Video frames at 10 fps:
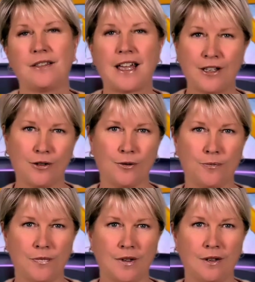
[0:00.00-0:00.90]
Thank you
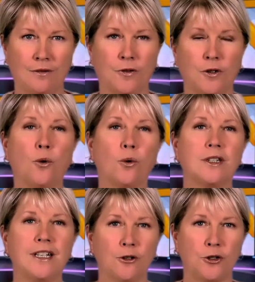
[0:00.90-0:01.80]
for your
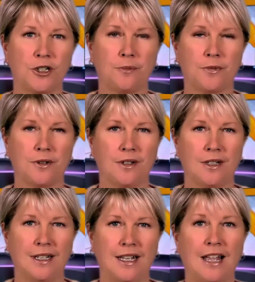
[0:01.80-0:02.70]
leadership,
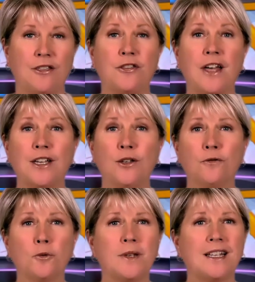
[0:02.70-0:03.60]
and thank you
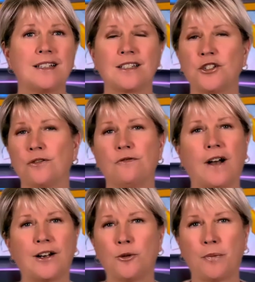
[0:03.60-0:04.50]
for being such a
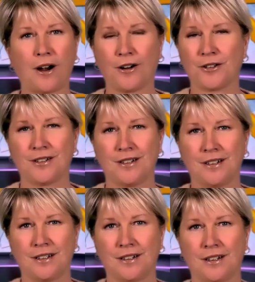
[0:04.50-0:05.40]
vital part
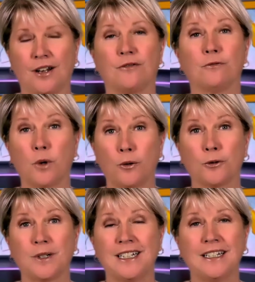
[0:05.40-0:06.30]
of
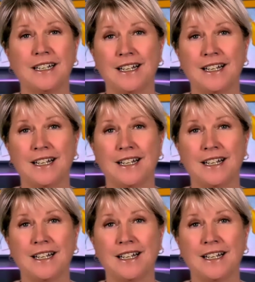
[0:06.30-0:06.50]
Rotary